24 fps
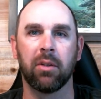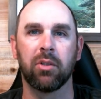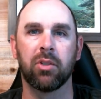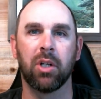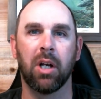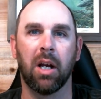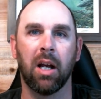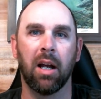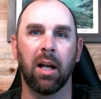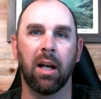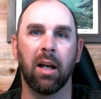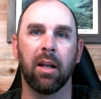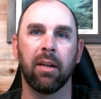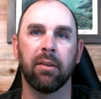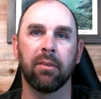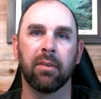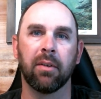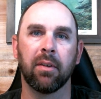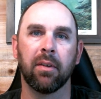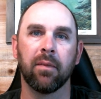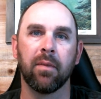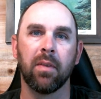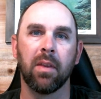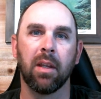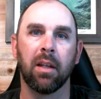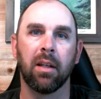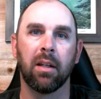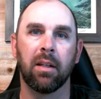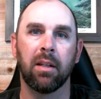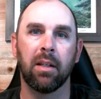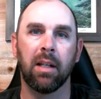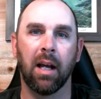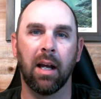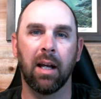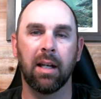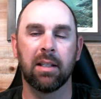drive,
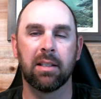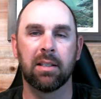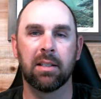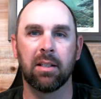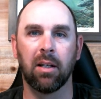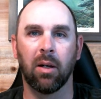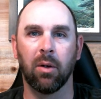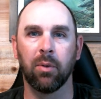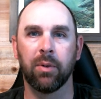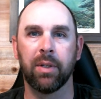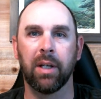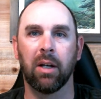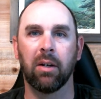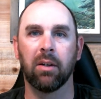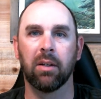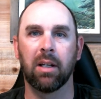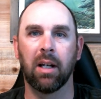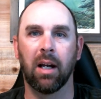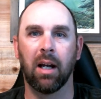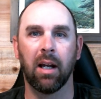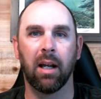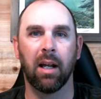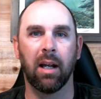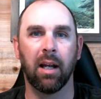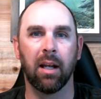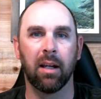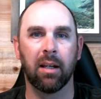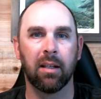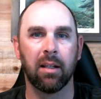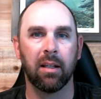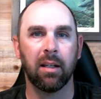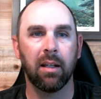nice Old Town kayak.